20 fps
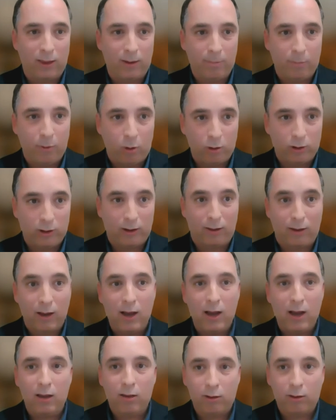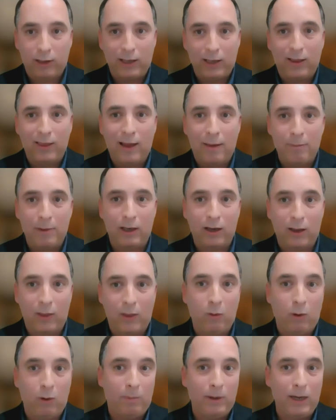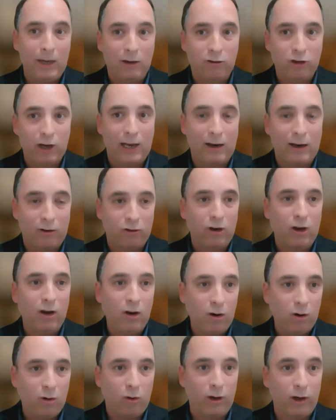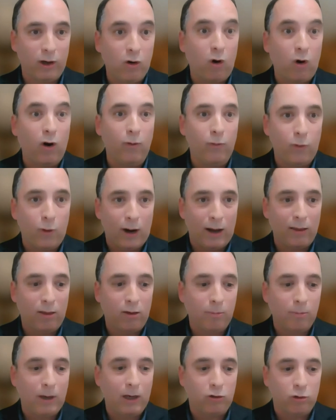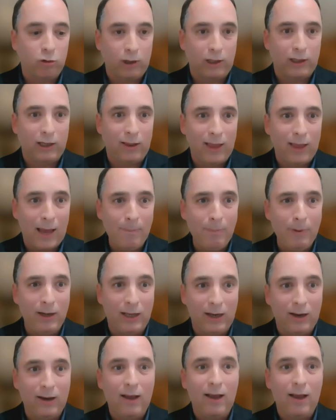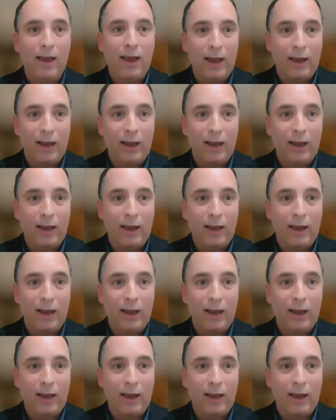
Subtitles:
protest. So that's something that I think will be a challenge or a goal for us to make sure that is happening.